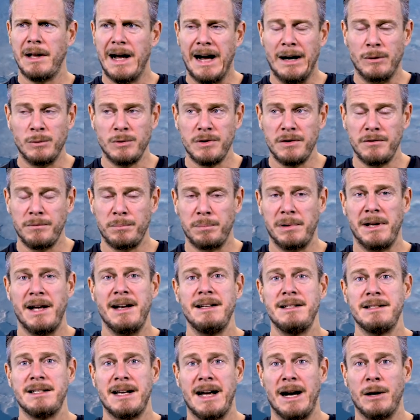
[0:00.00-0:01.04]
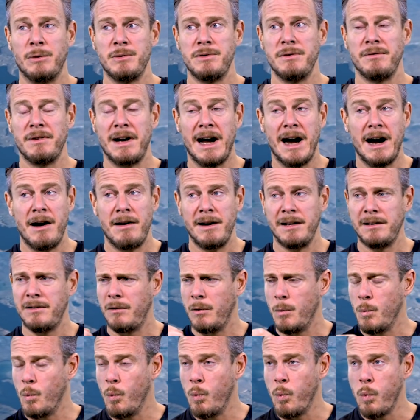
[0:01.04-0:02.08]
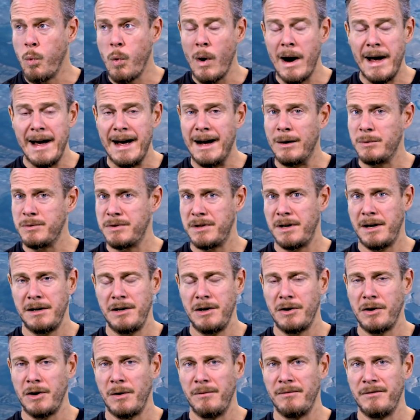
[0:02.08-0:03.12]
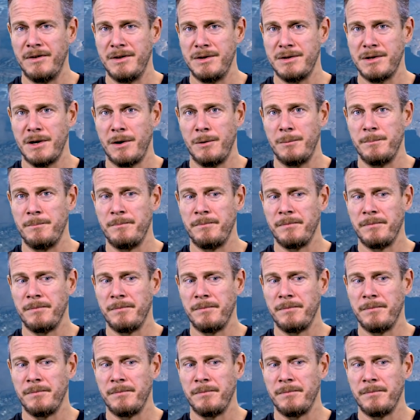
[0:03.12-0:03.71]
out of place, out of character, and way outside of your comfort zone.